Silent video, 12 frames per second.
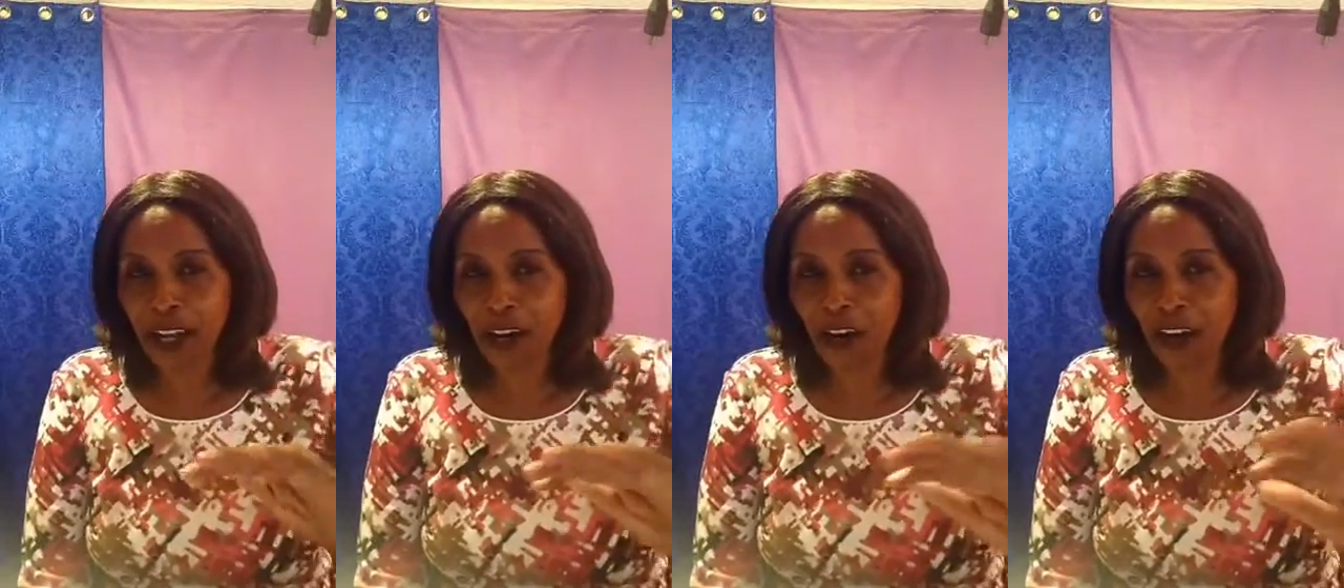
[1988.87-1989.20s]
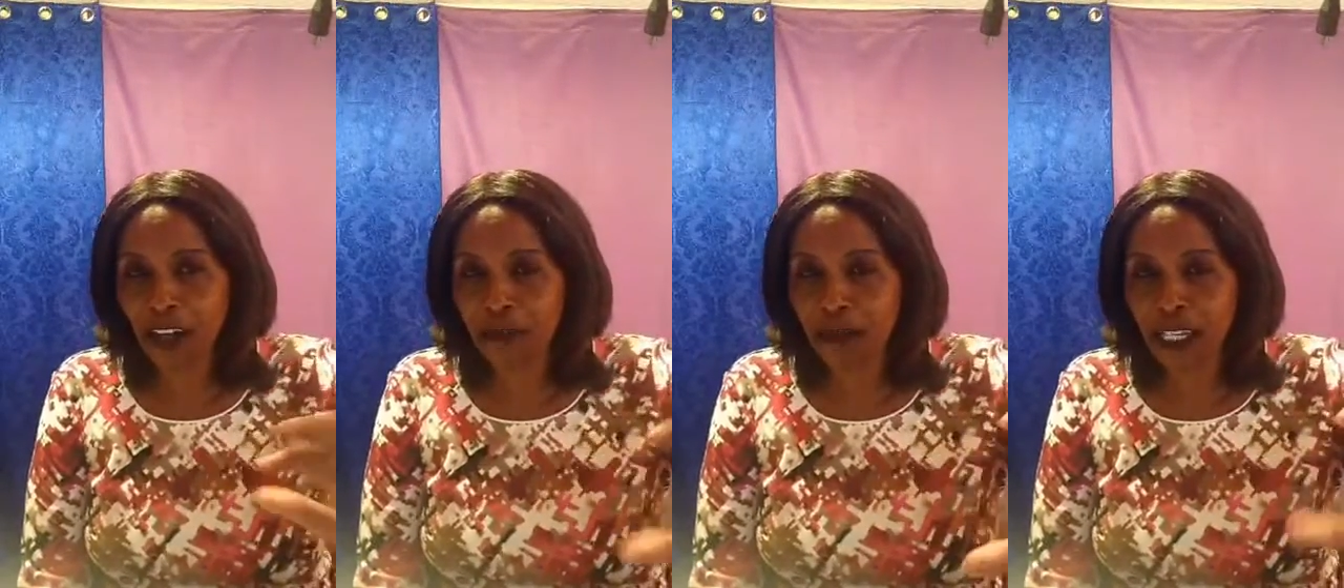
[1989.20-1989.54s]

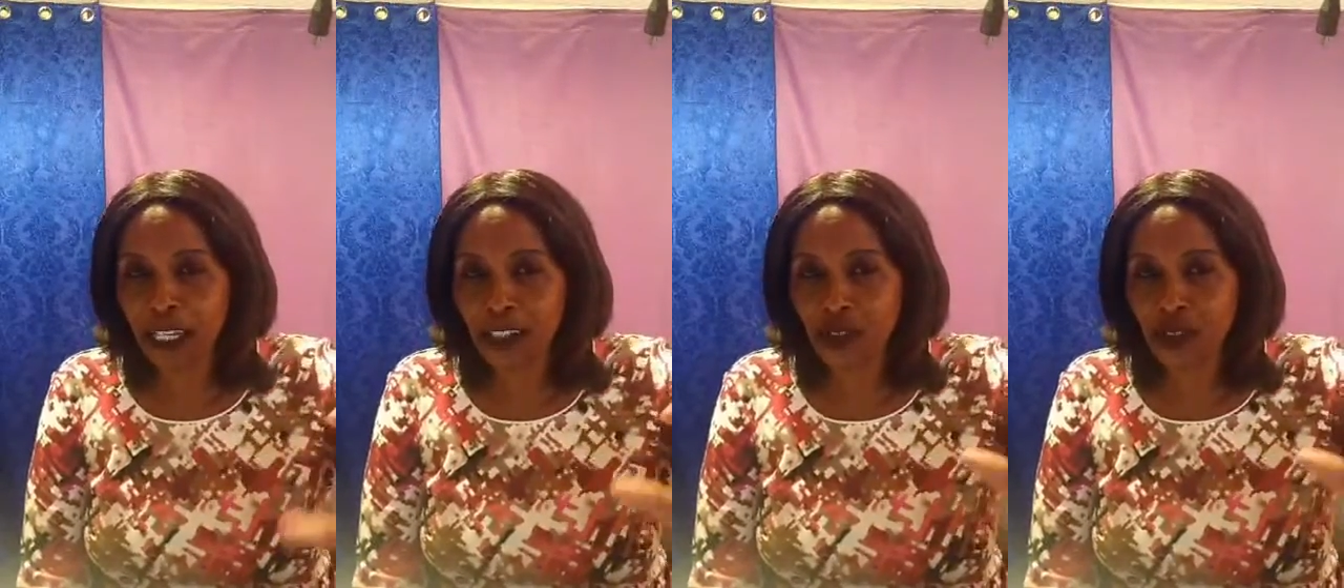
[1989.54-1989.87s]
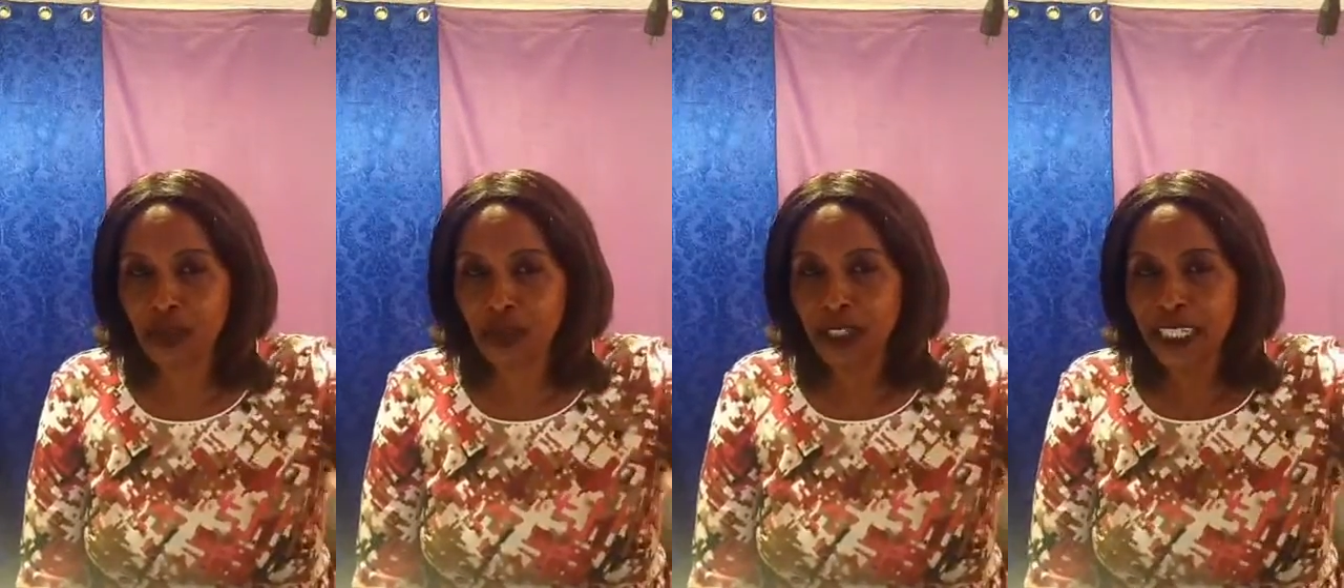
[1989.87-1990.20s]
God bless
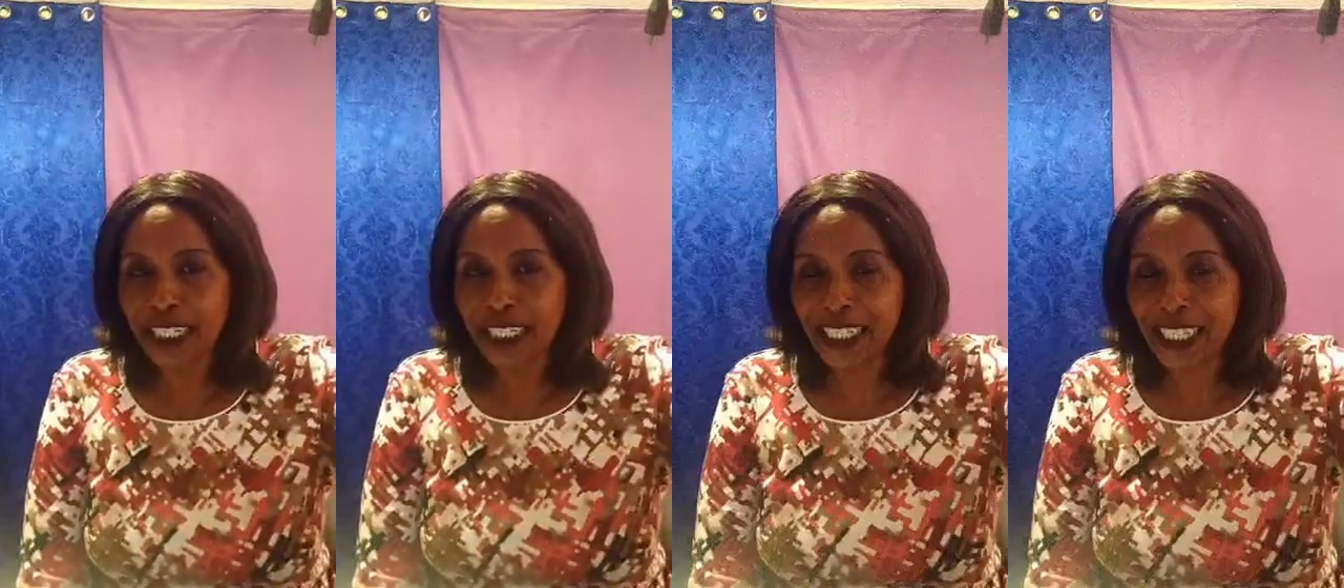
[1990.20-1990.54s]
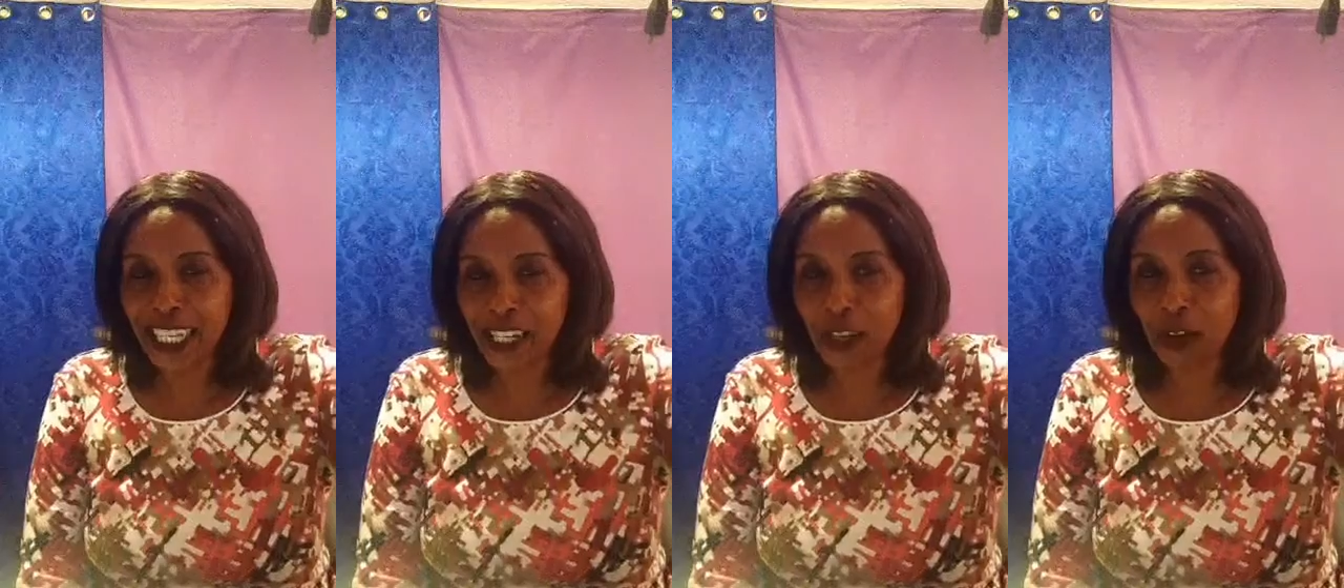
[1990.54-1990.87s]
you.
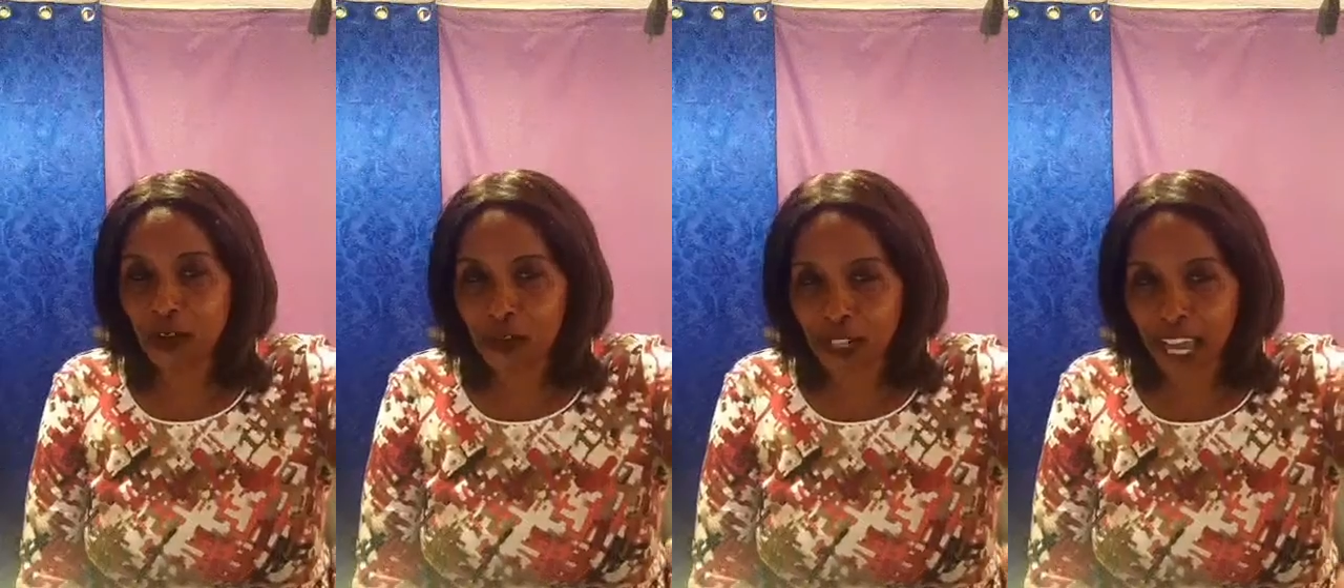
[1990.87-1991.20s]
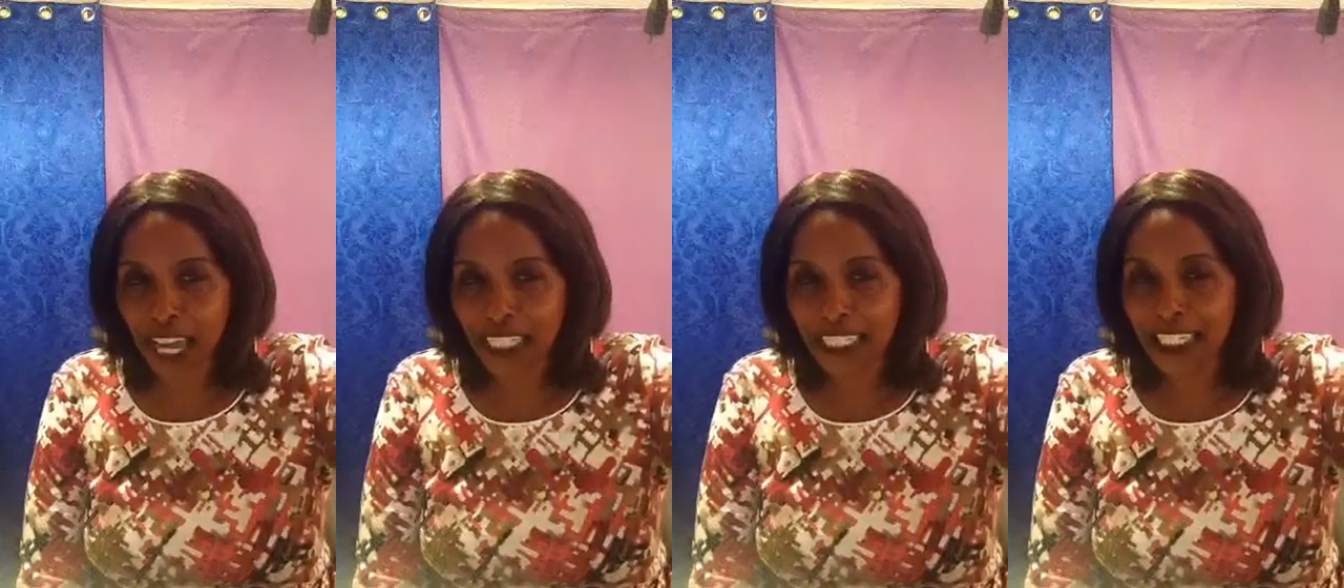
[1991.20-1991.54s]
See you
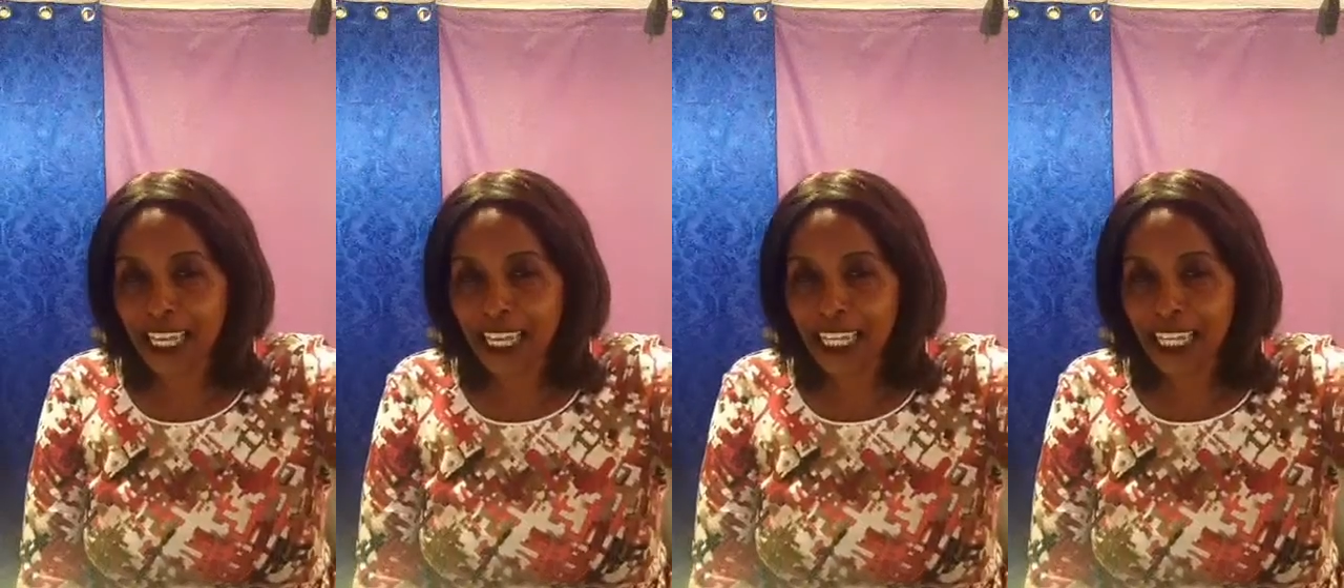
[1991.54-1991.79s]
tonight